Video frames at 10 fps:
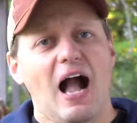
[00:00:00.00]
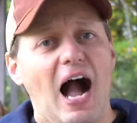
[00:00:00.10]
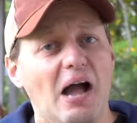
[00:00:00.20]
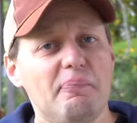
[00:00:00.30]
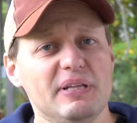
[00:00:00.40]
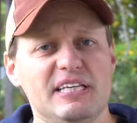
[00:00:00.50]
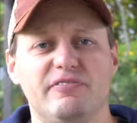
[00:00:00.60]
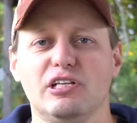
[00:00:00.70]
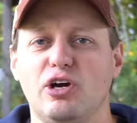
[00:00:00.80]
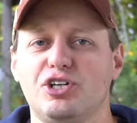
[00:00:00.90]
I
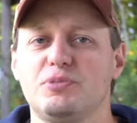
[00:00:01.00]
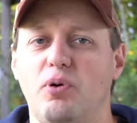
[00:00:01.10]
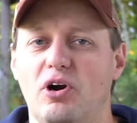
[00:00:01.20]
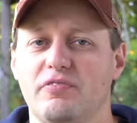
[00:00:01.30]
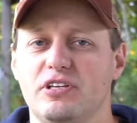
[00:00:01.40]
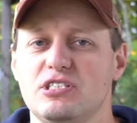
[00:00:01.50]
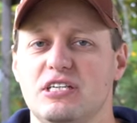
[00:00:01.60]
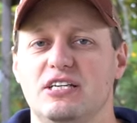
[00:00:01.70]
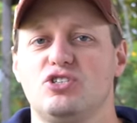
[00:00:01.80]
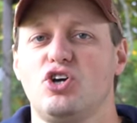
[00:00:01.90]
believe a large part of this
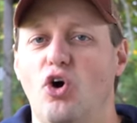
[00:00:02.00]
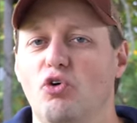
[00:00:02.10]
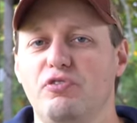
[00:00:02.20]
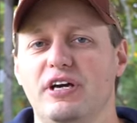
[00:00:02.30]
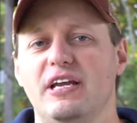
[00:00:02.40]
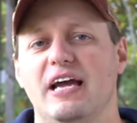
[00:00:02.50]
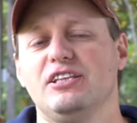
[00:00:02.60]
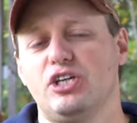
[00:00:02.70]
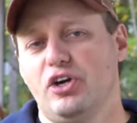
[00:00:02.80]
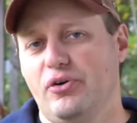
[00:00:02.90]
is COVID
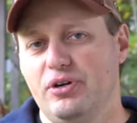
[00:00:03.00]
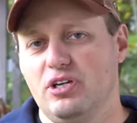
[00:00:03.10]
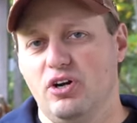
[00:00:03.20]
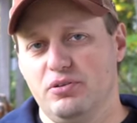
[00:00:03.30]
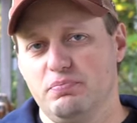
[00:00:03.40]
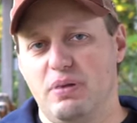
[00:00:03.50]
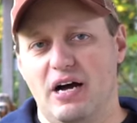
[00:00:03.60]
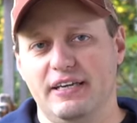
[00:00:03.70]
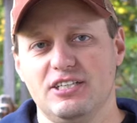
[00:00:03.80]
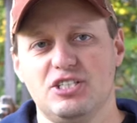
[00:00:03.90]
and the current gun
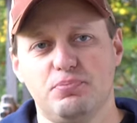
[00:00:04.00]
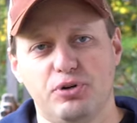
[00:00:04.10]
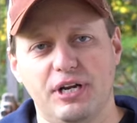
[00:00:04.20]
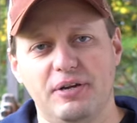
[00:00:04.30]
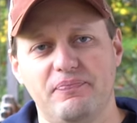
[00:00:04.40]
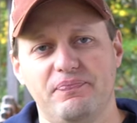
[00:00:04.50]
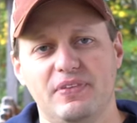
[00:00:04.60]
buying spree.